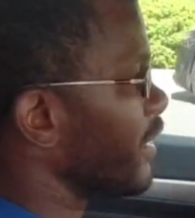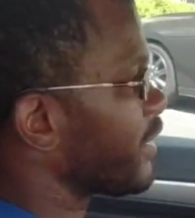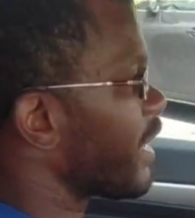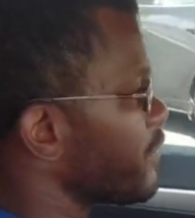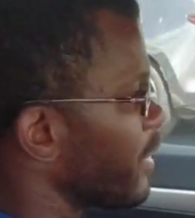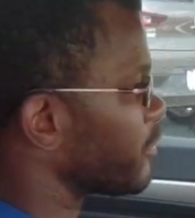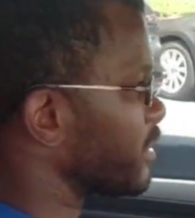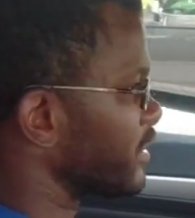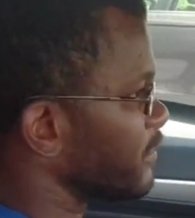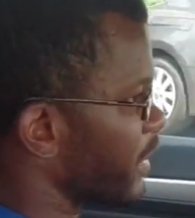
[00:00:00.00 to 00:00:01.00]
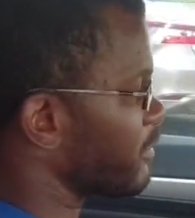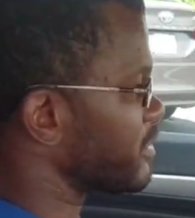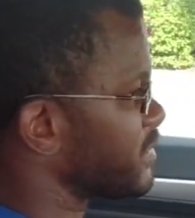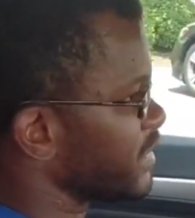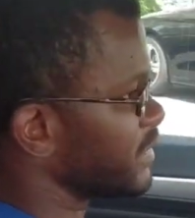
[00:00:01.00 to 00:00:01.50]
came out with a
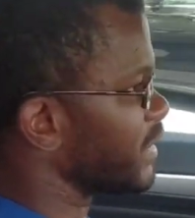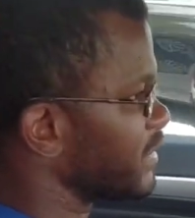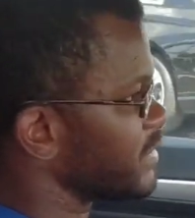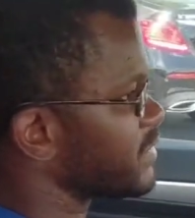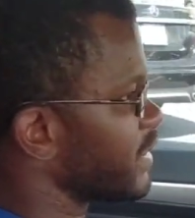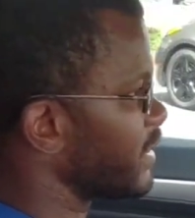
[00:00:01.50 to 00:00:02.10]
power seat in this,